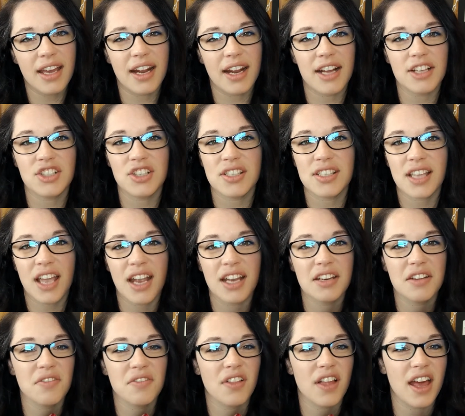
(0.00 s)
and I just
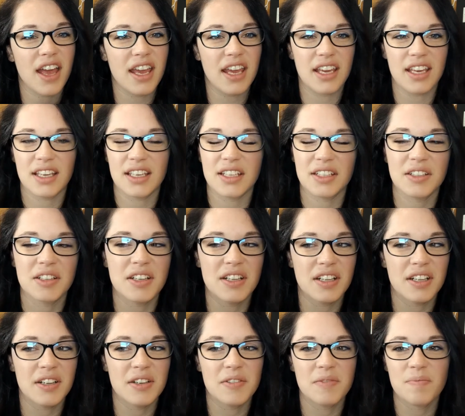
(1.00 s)
kind of like,
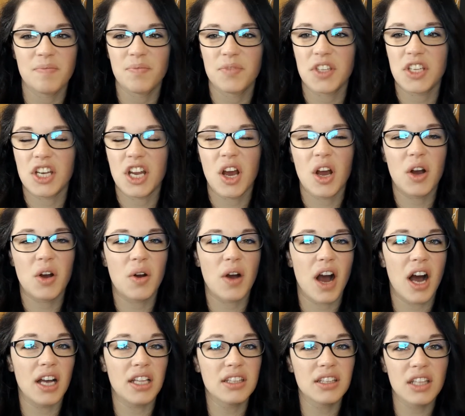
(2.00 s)
you
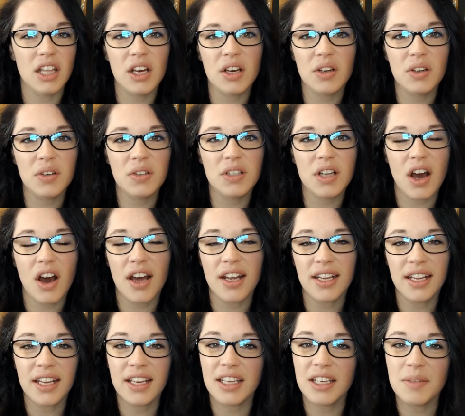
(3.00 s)
know, unload on
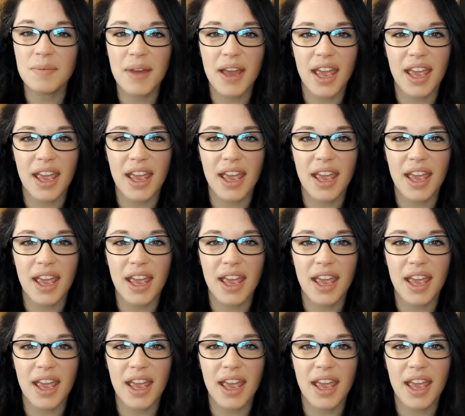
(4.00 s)
him.